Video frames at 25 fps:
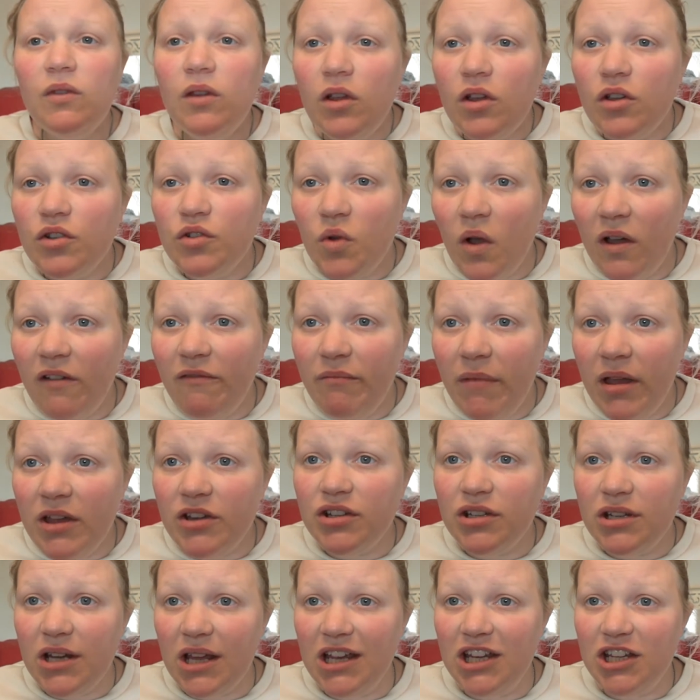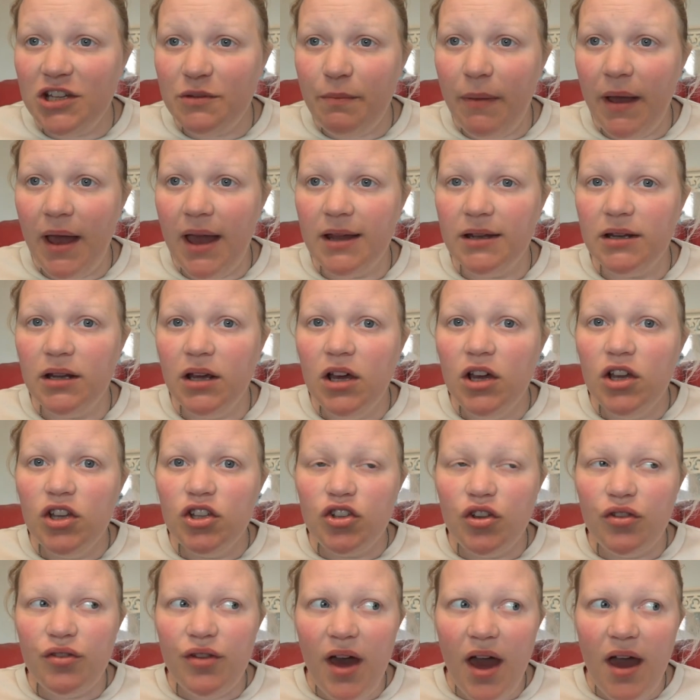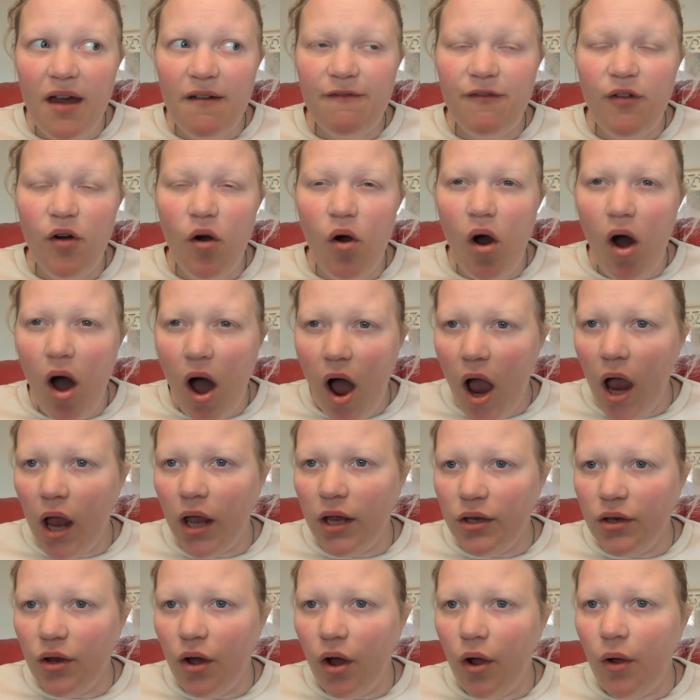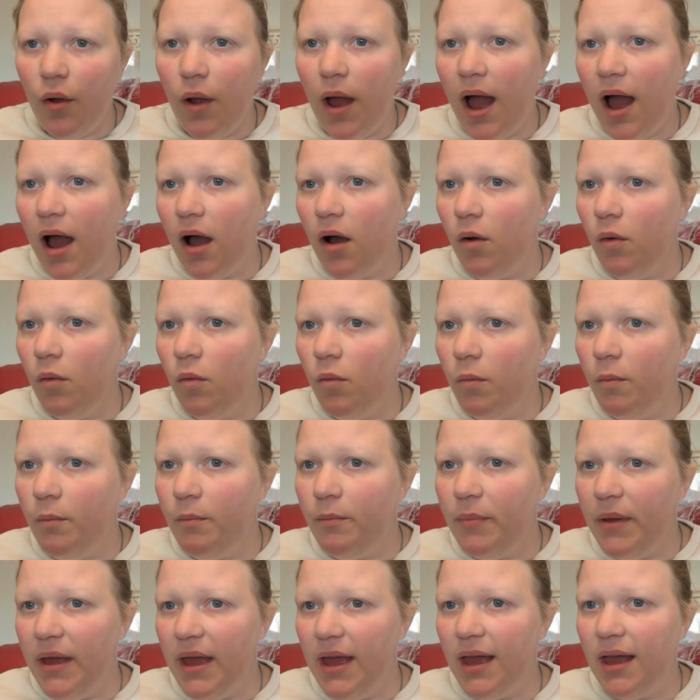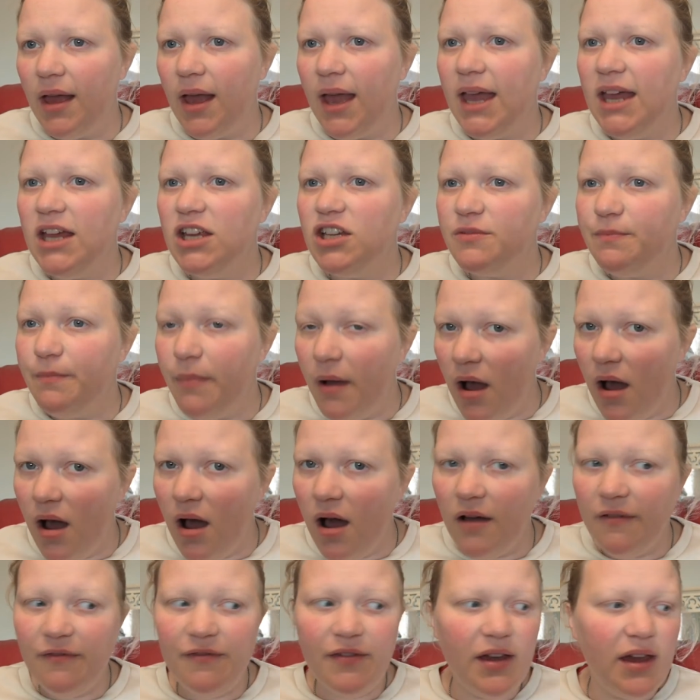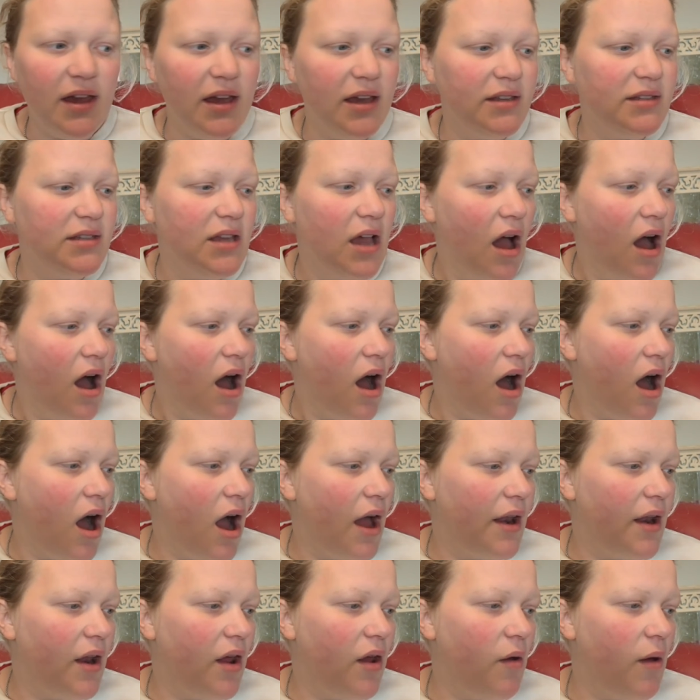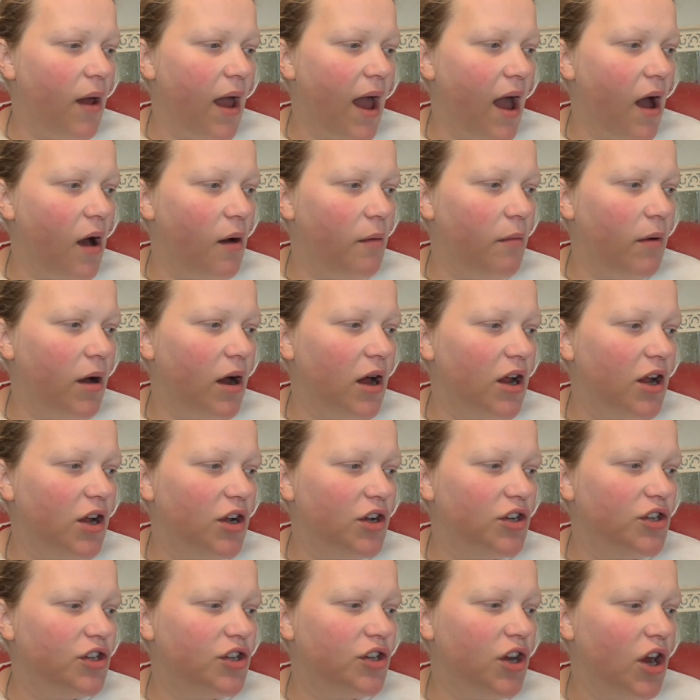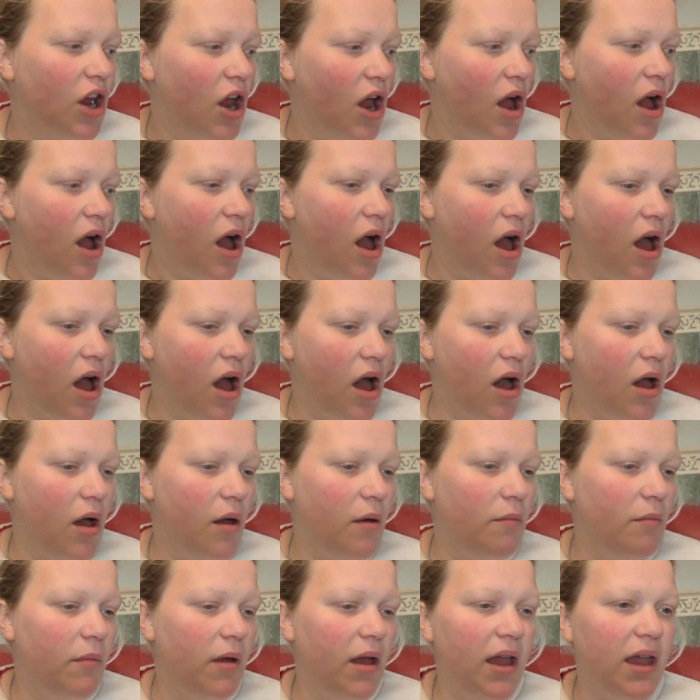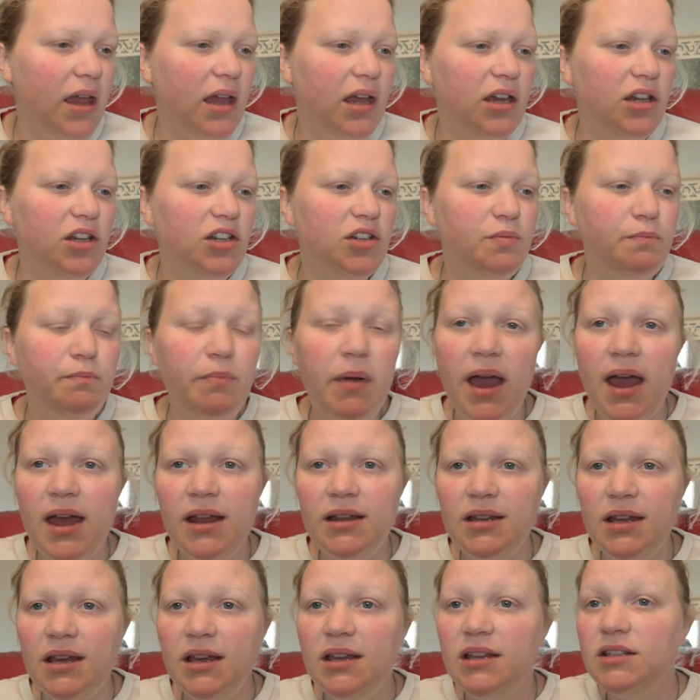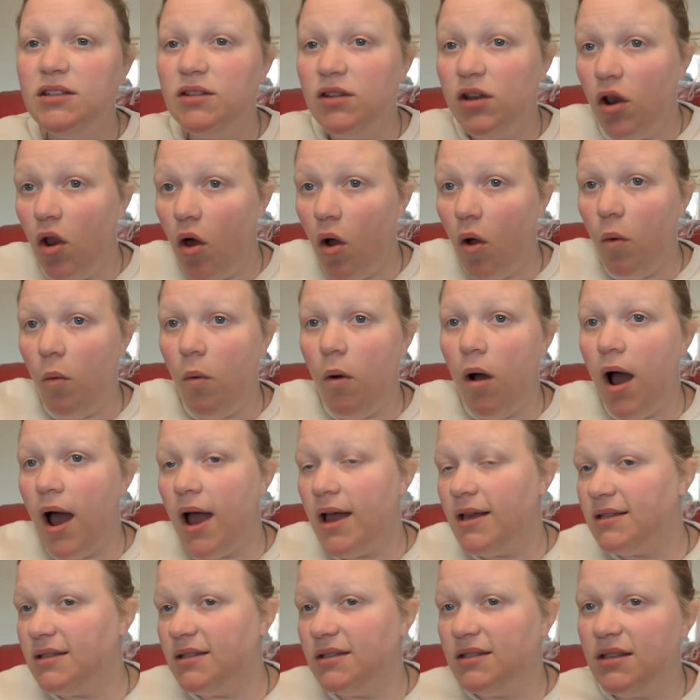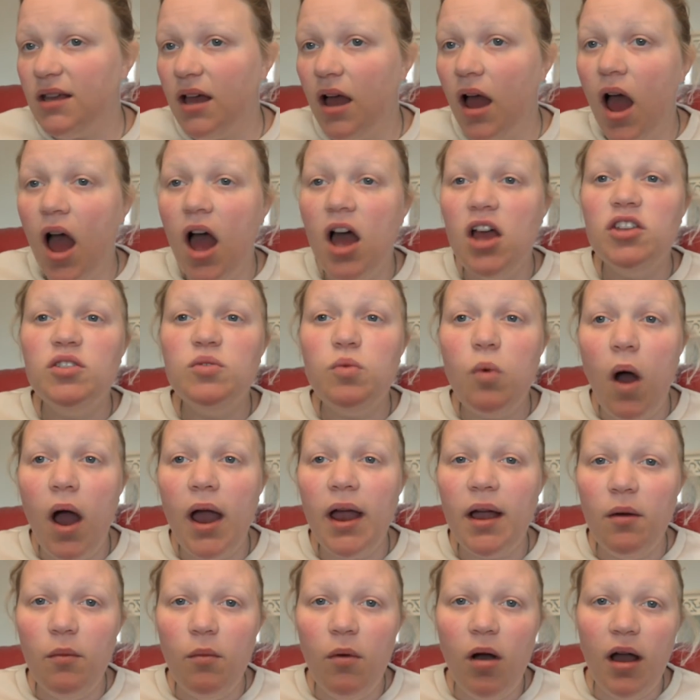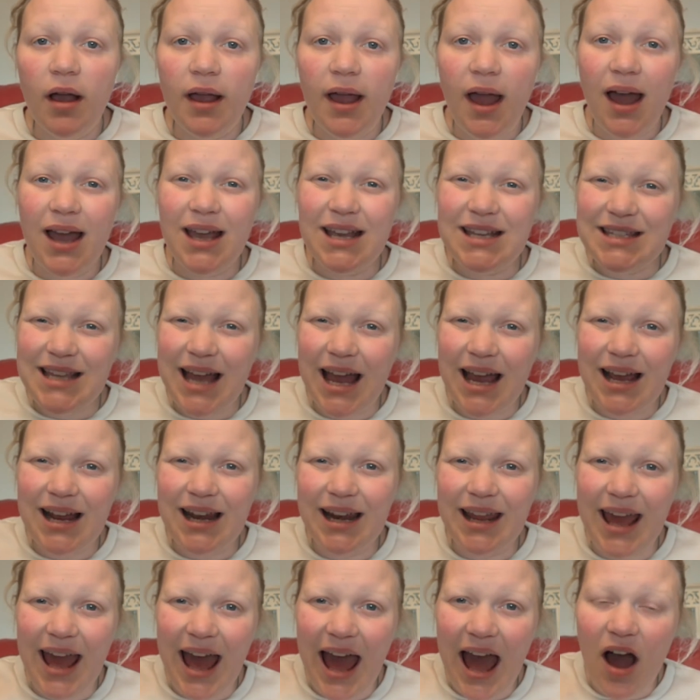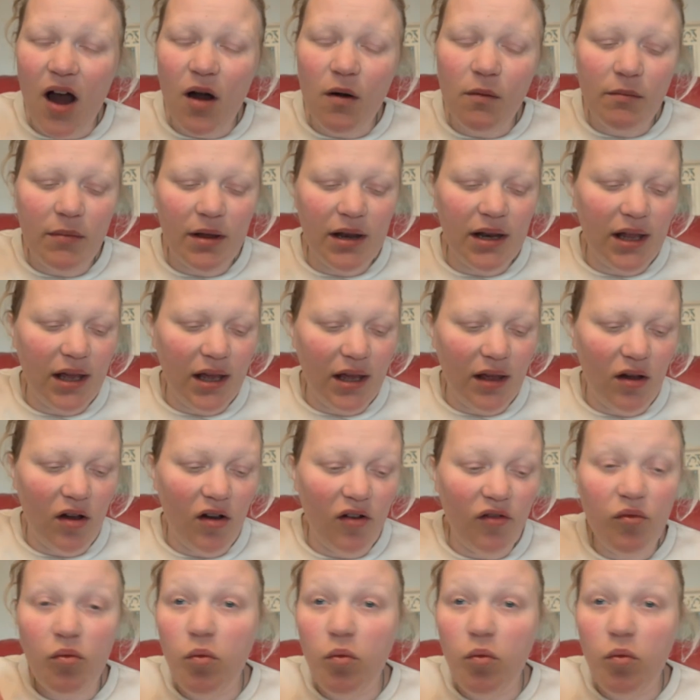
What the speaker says: So I've measured each bed. So therefore, I know how big each path is. I know how much each bed is long-wise and stuff. So I can work out exactly how many of